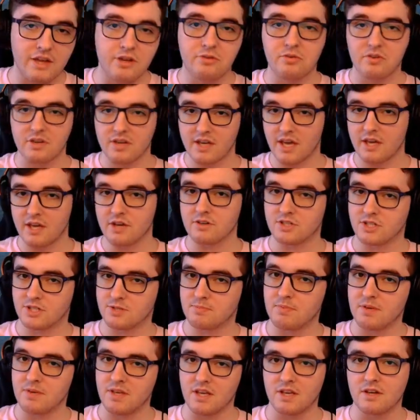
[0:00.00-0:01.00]
you can get your
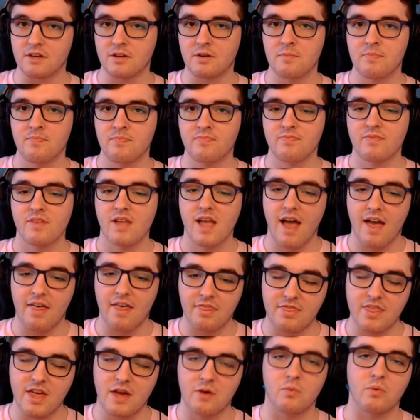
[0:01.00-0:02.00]
speed
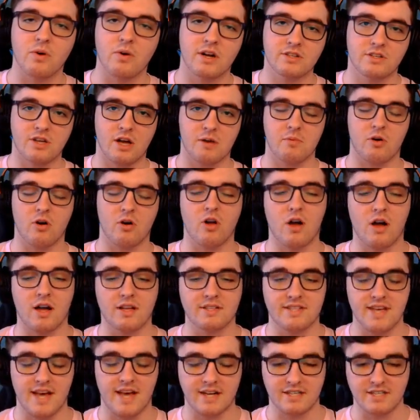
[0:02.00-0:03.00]
and then we're going to talk about
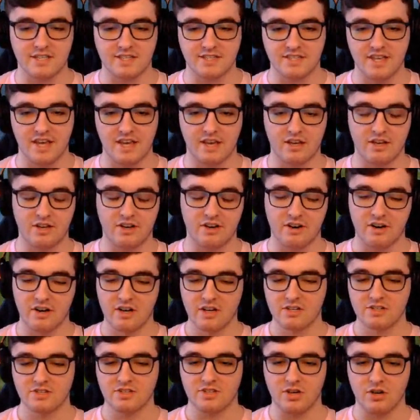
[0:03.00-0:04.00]
contact in a second here.
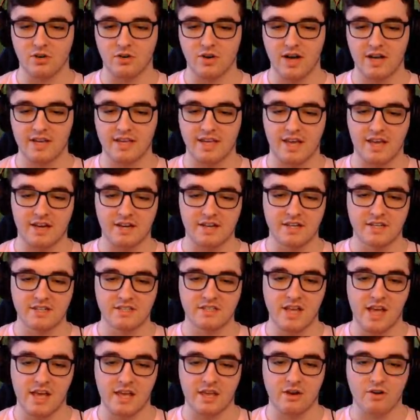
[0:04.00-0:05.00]
So again,
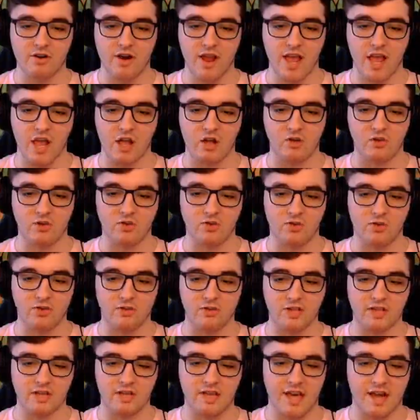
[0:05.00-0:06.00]
take your angle
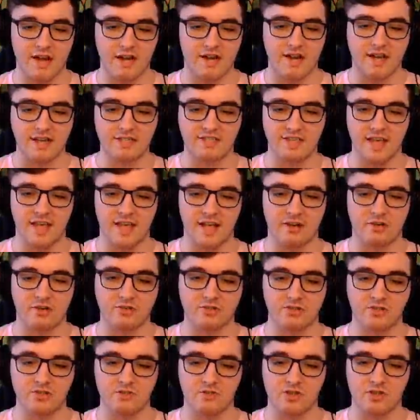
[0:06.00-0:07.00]
early, get a nice angle
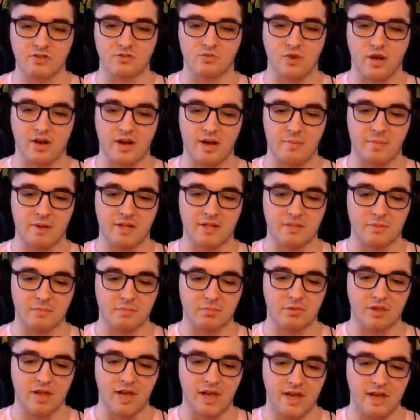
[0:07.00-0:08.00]
so you can run up at the
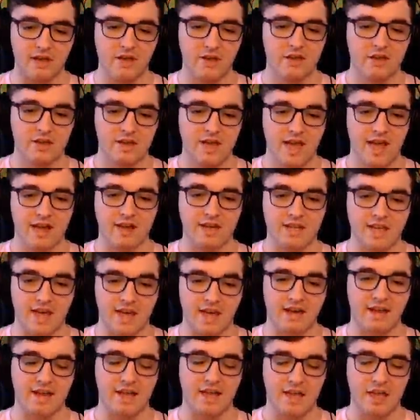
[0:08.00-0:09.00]
play and
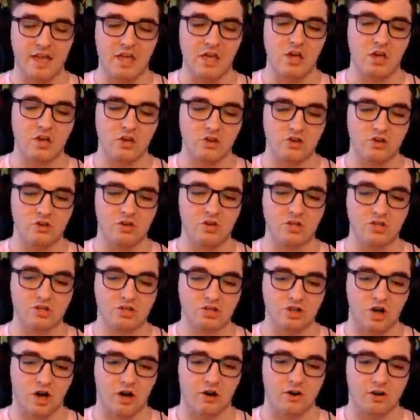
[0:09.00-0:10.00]
get a good
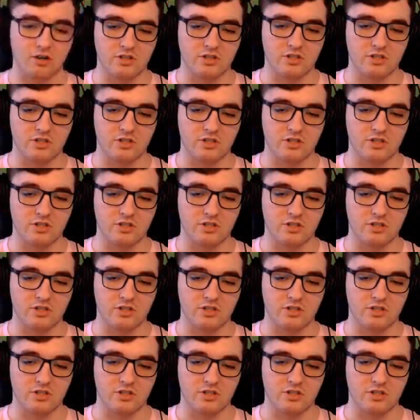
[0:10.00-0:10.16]
shot on